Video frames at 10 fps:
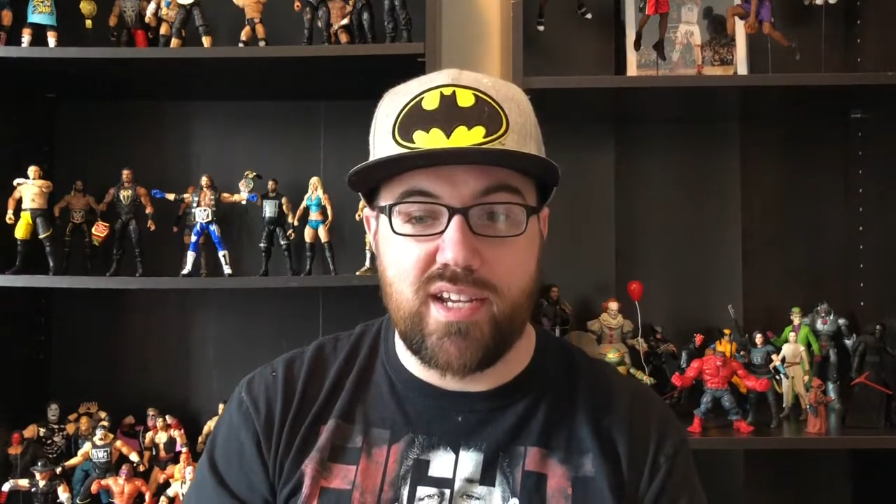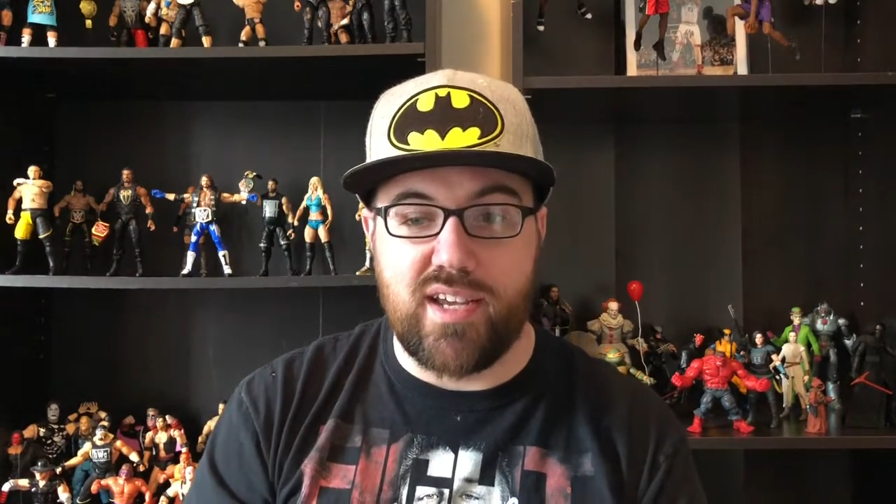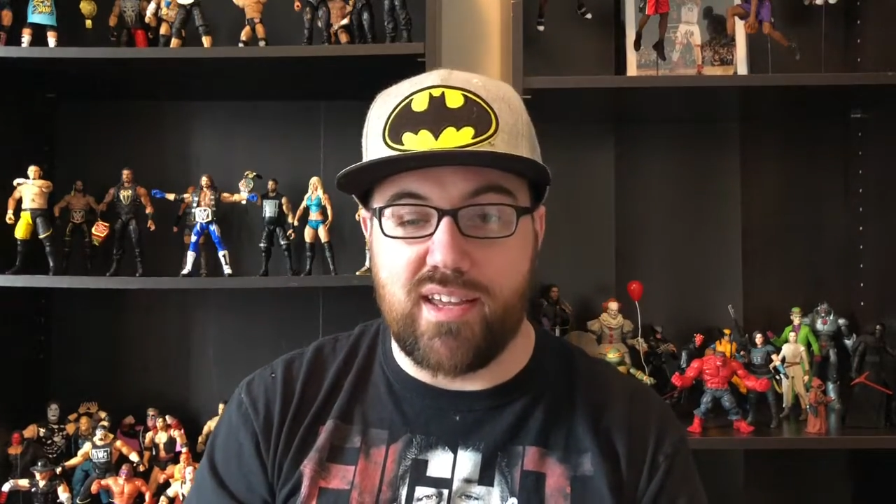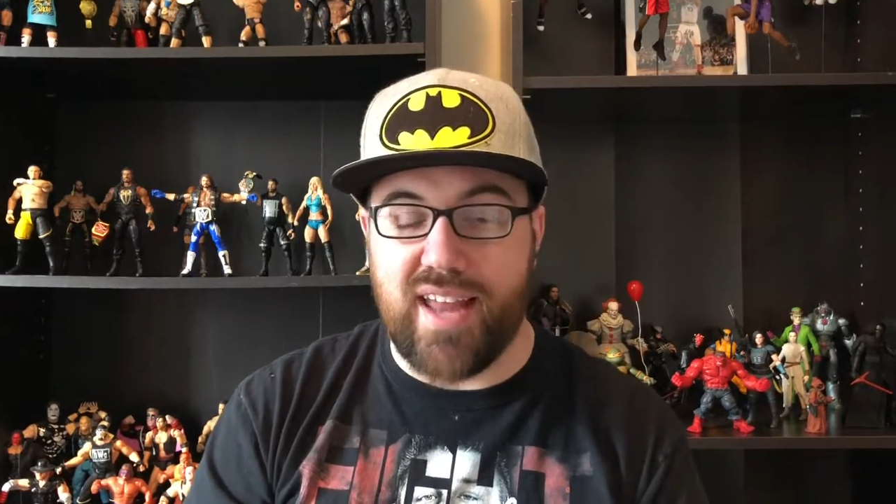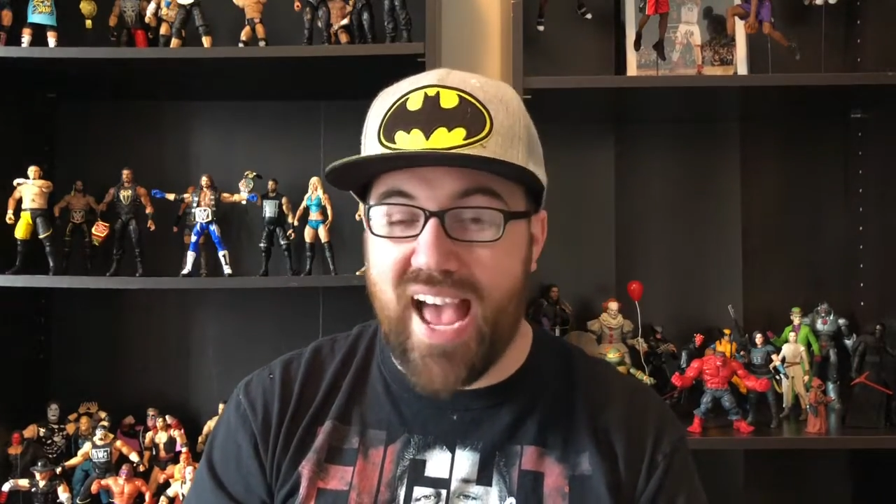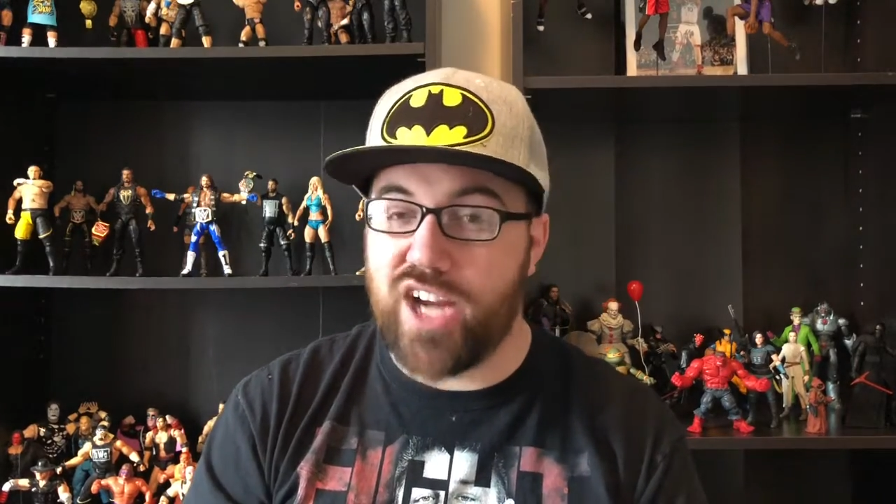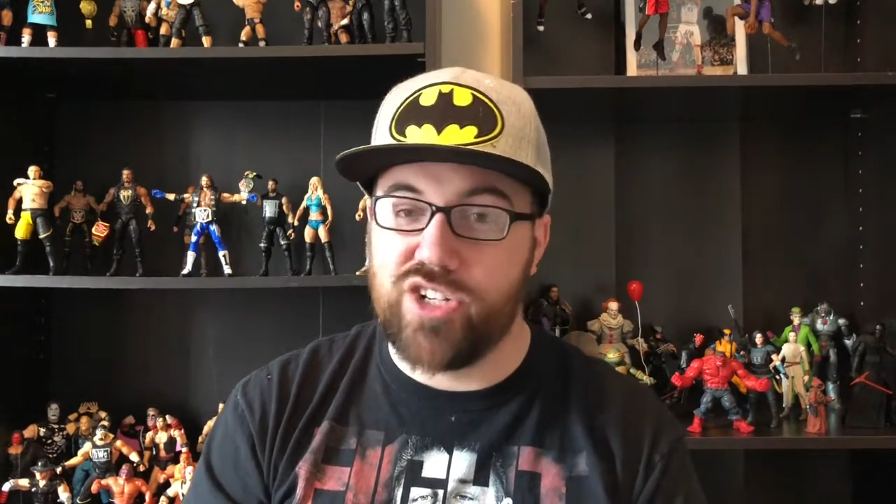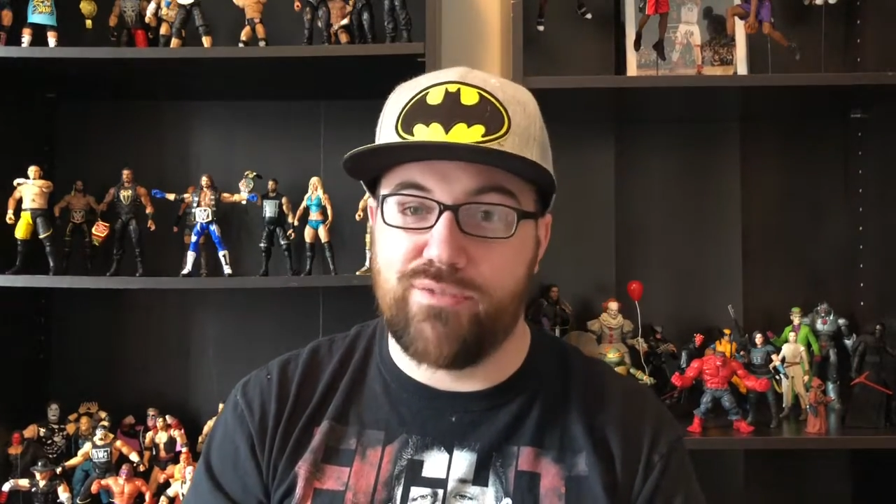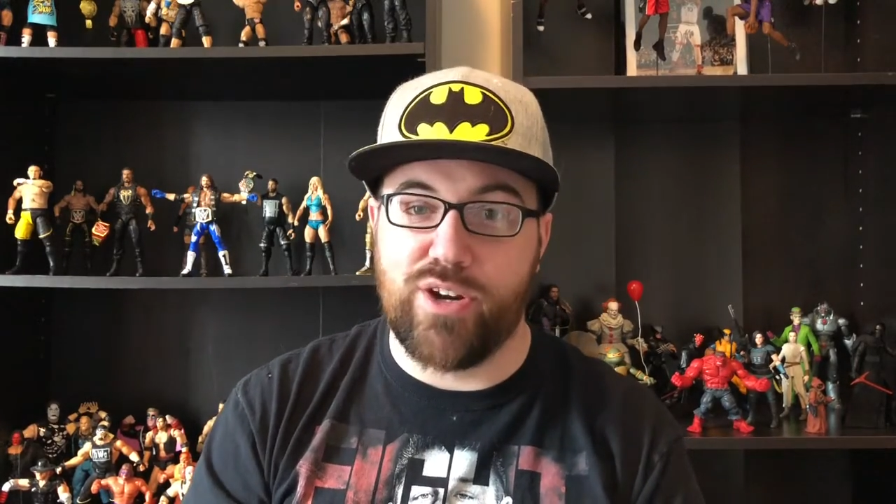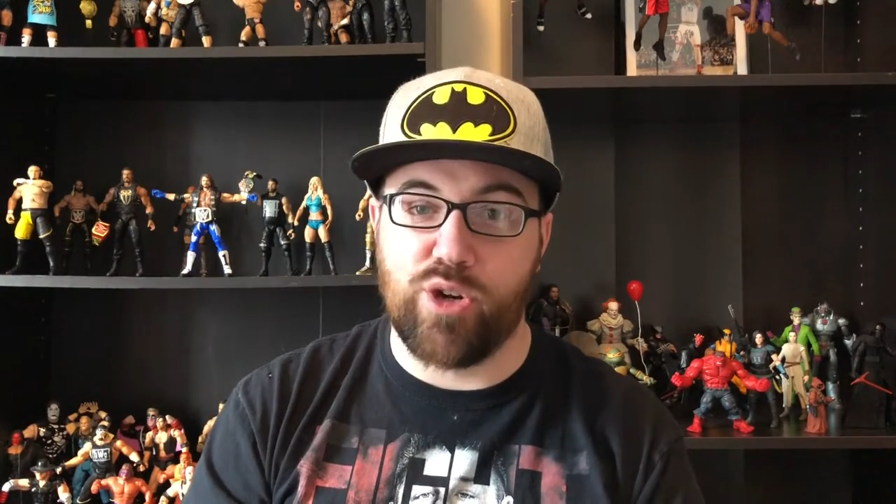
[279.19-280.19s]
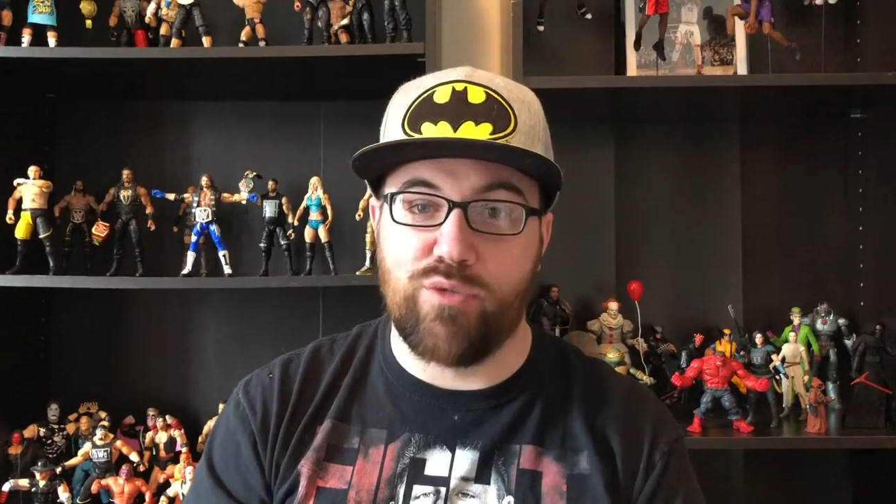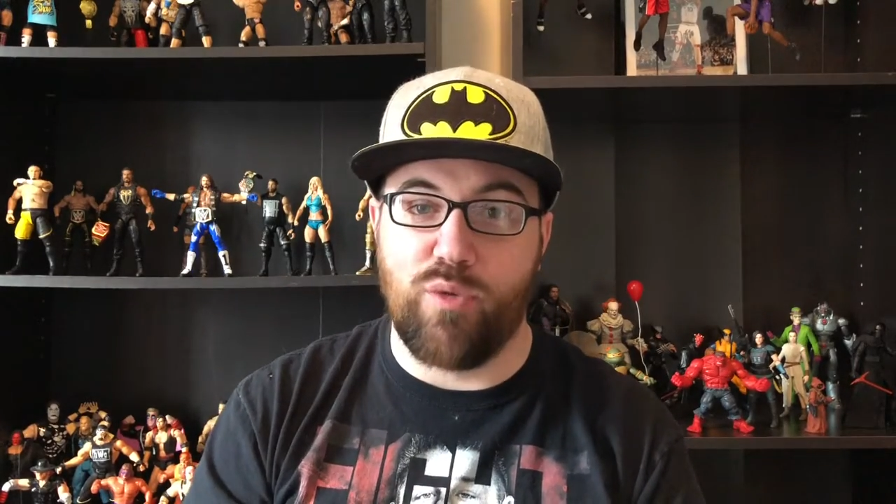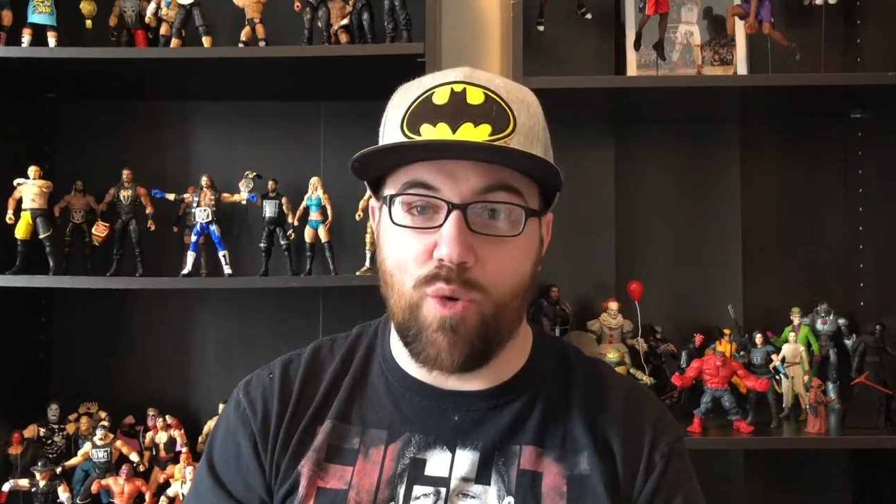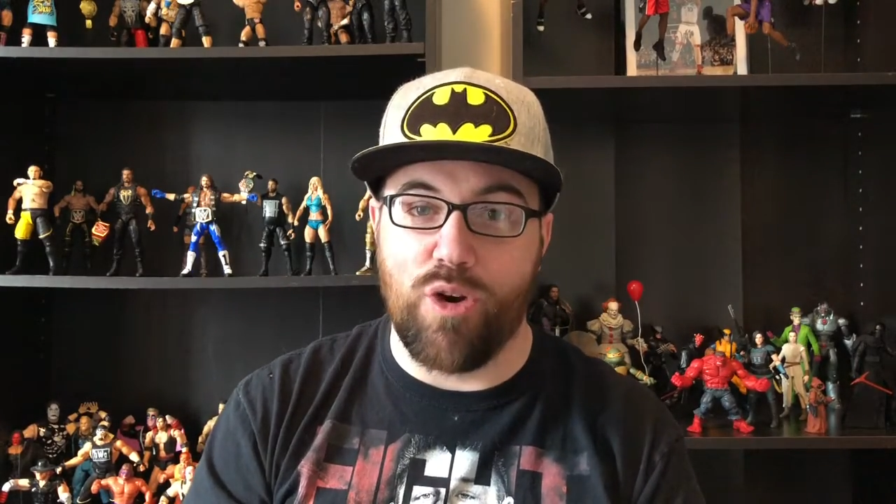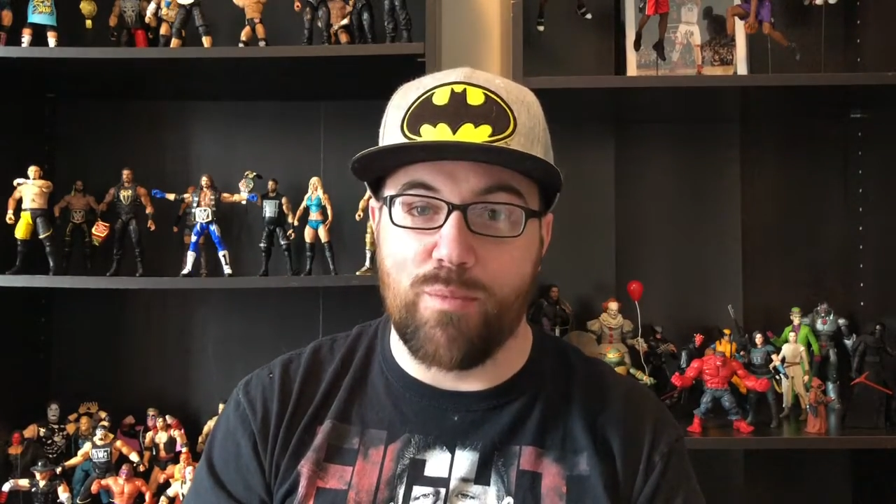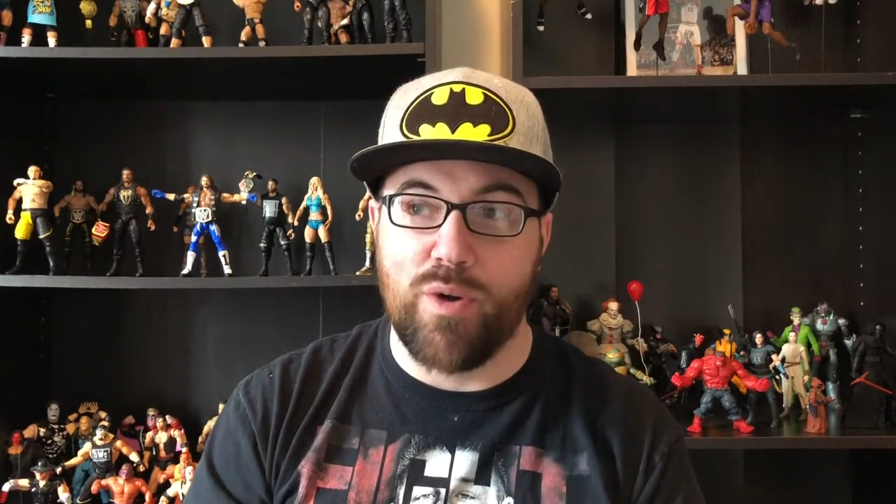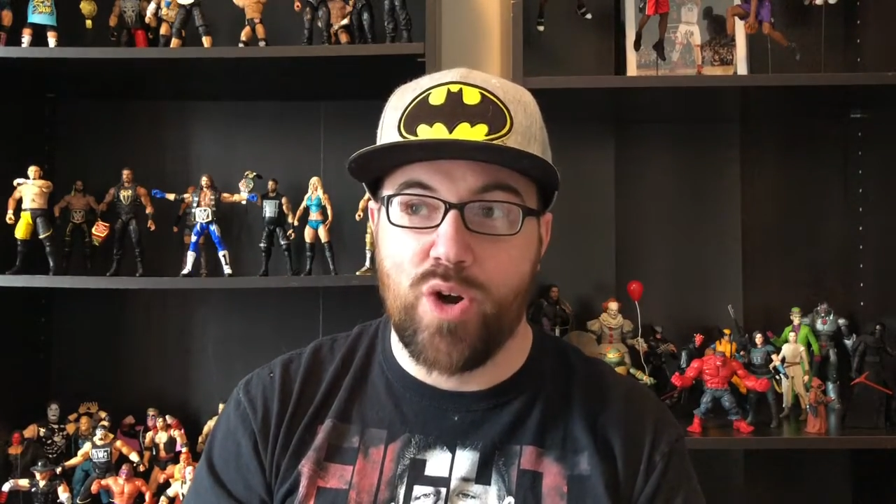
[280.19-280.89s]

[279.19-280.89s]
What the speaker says: in action figure form